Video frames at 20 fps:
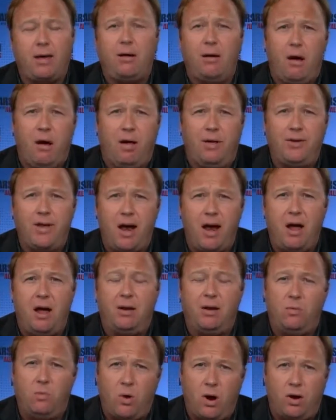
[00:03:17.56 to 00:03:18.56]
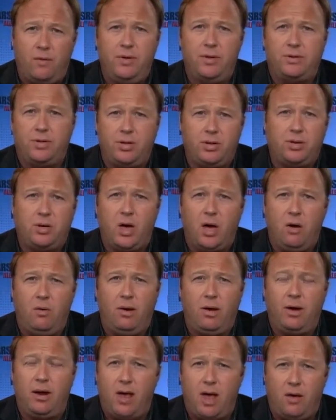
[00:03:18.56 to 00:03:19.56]
it all down and where this is
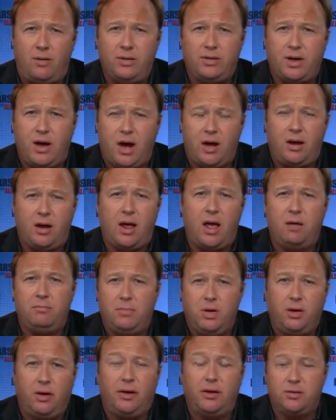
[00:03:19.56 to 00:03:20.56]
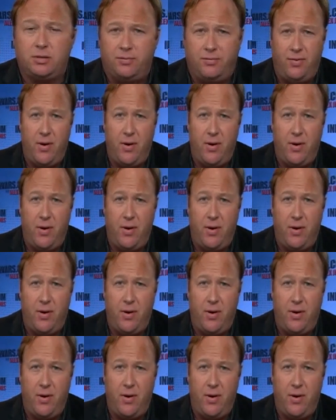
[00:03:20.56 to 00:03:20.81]
going and how he's handing out millions of